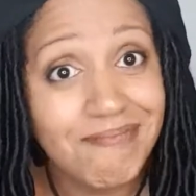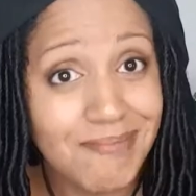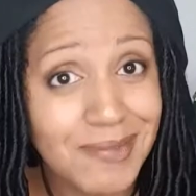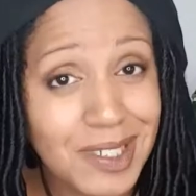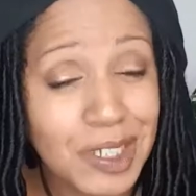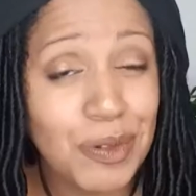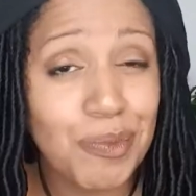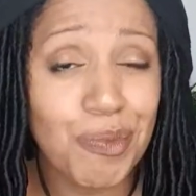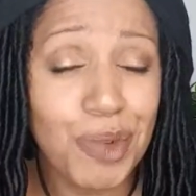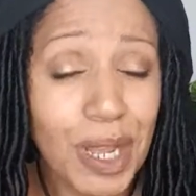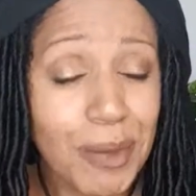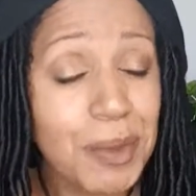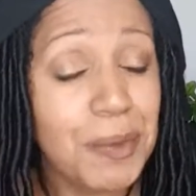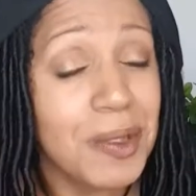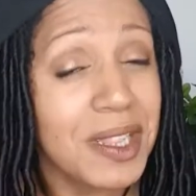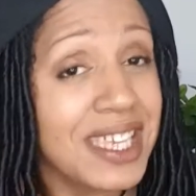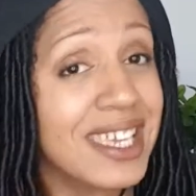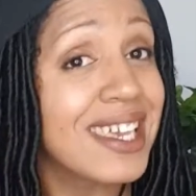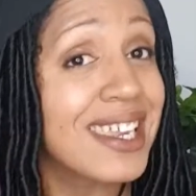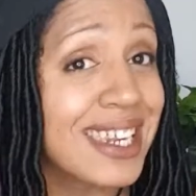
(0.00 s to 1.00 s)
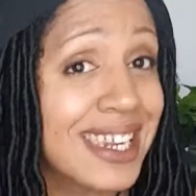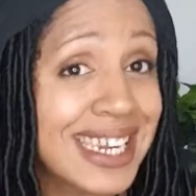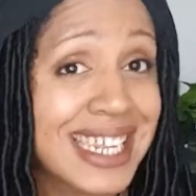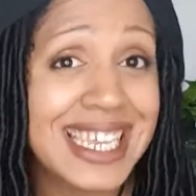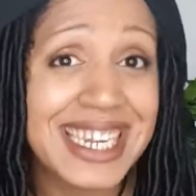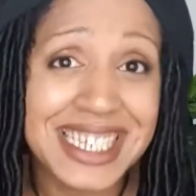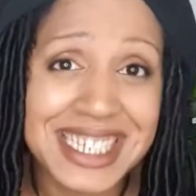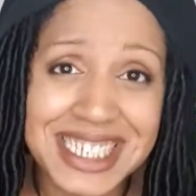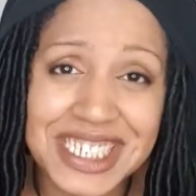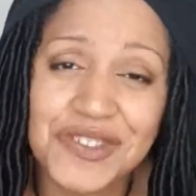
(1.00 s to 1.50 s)
you're probably going to
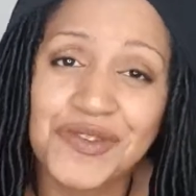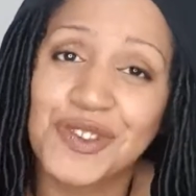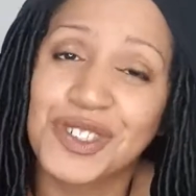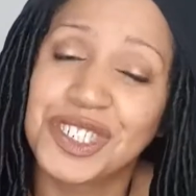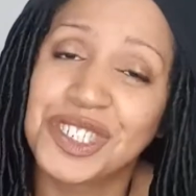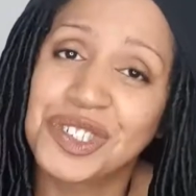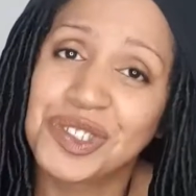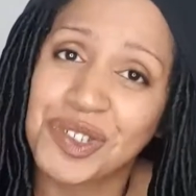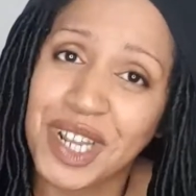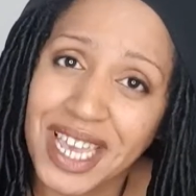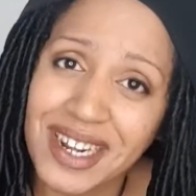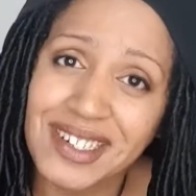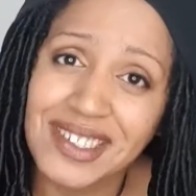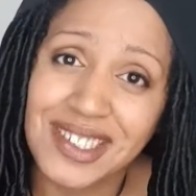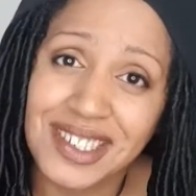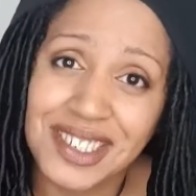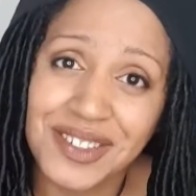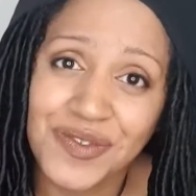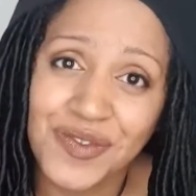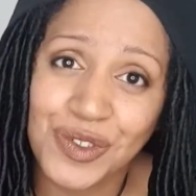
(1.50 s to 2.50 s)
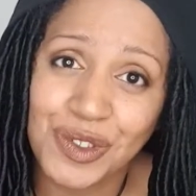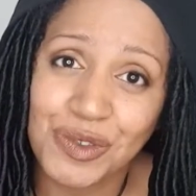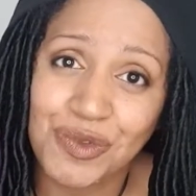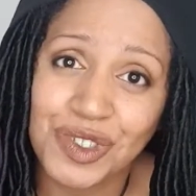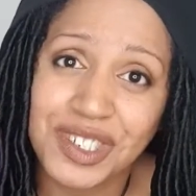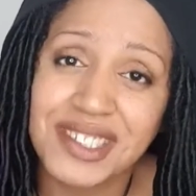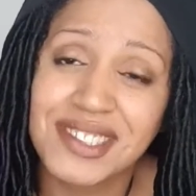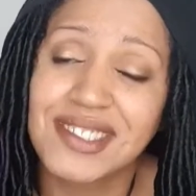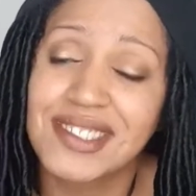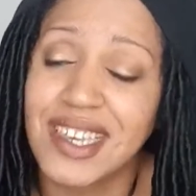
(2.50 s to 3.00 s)
need a different strategy for
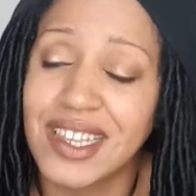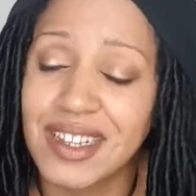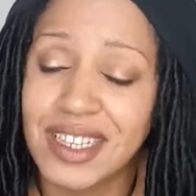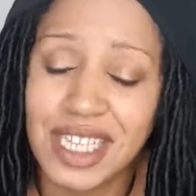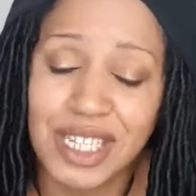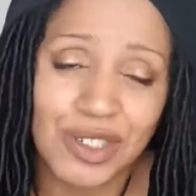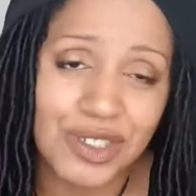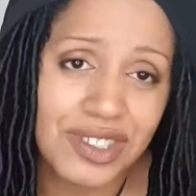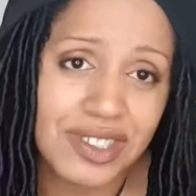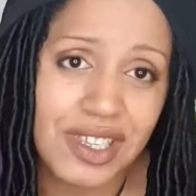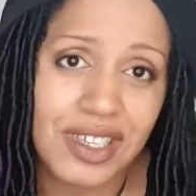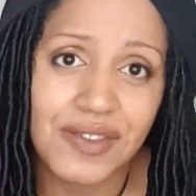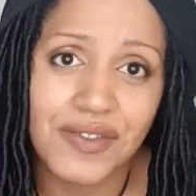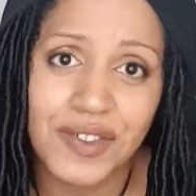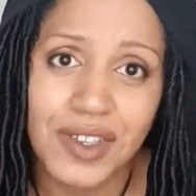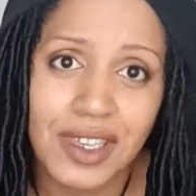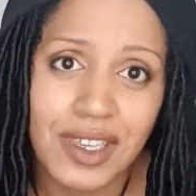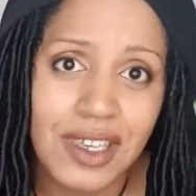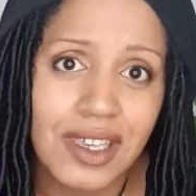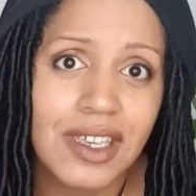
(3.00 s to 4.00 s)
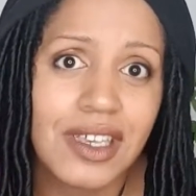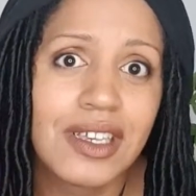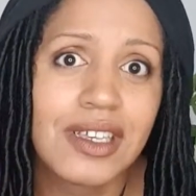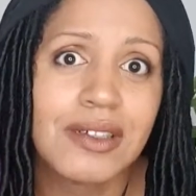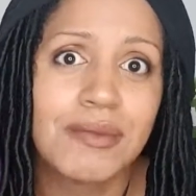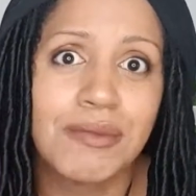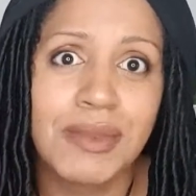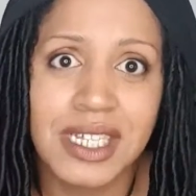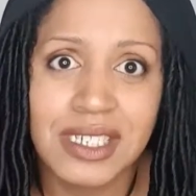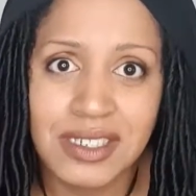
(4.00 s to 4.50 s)
resetting yourself
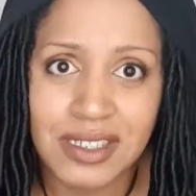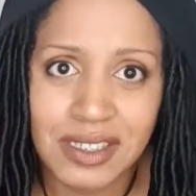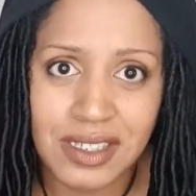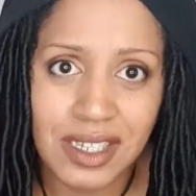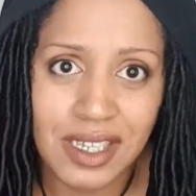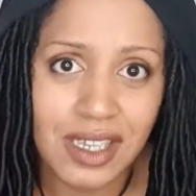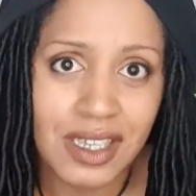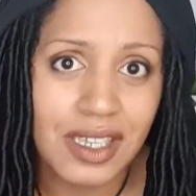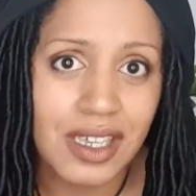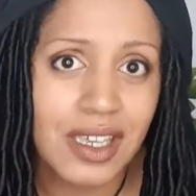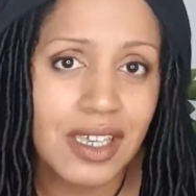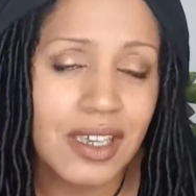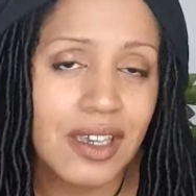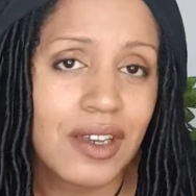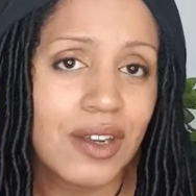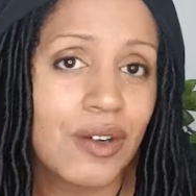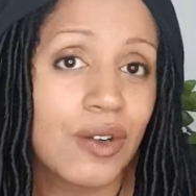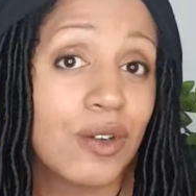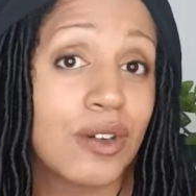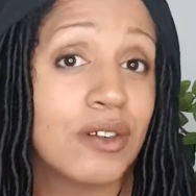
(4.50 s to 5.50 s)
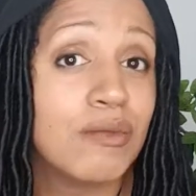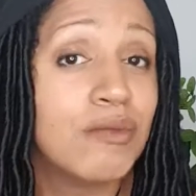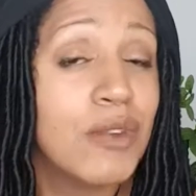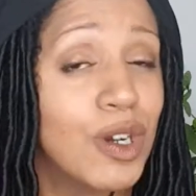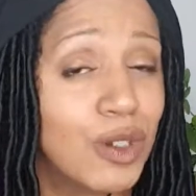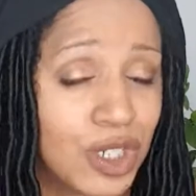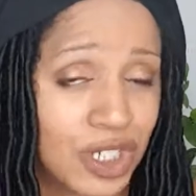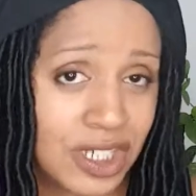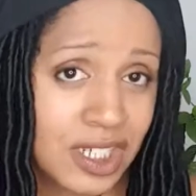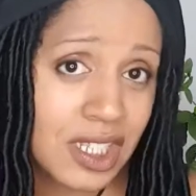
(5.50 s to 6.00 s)
mentally or
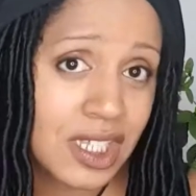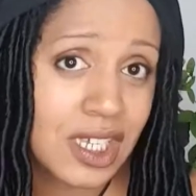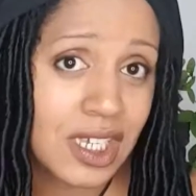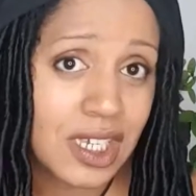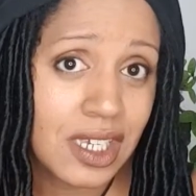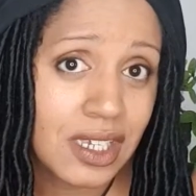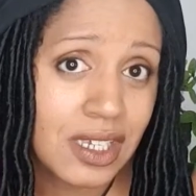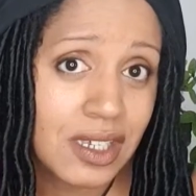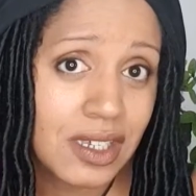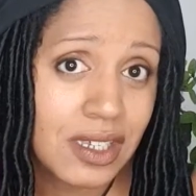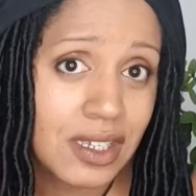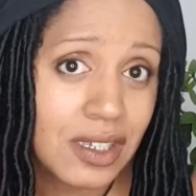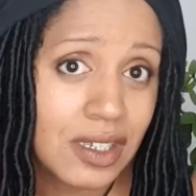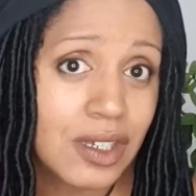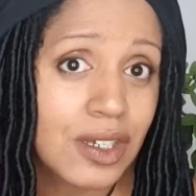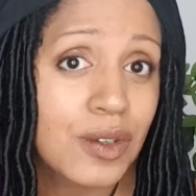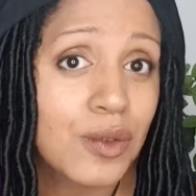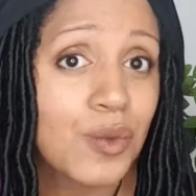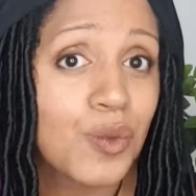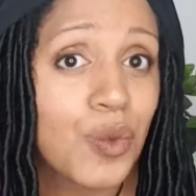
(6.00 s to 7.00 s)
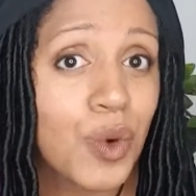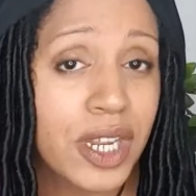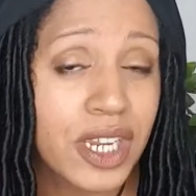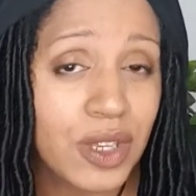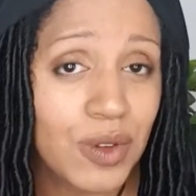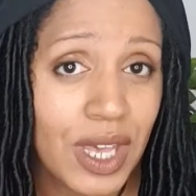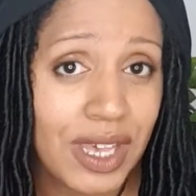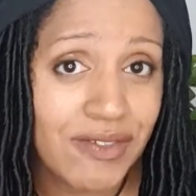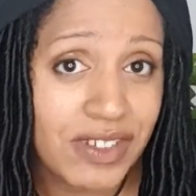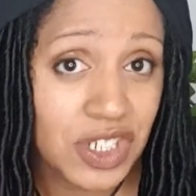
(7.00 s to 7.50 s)
emotionally when
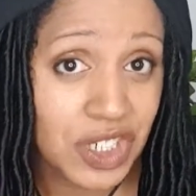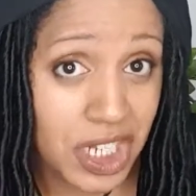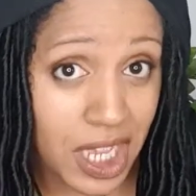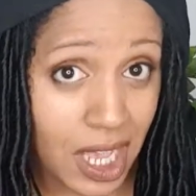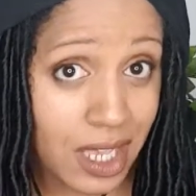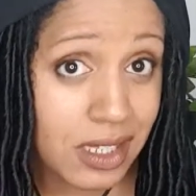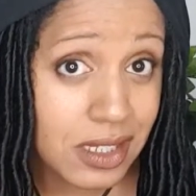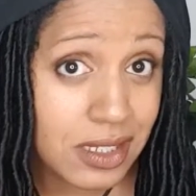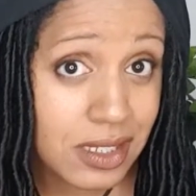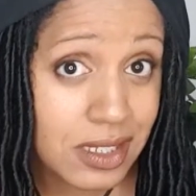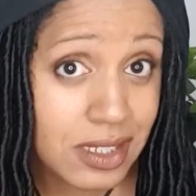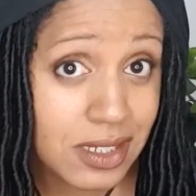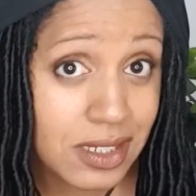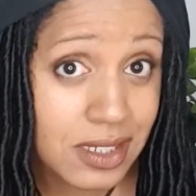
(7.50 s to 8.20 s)
you have a child.